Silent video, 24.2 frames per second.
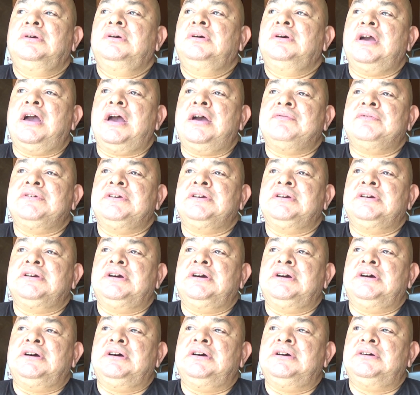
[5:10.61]
Having
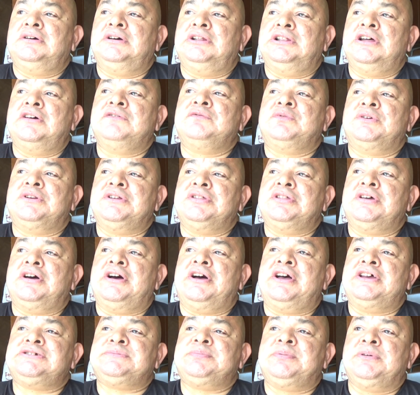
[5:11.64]
a loved one in the
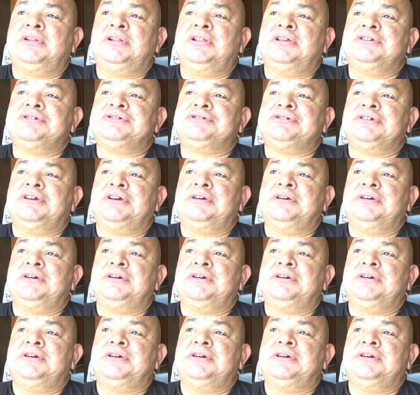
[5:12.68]
hospital is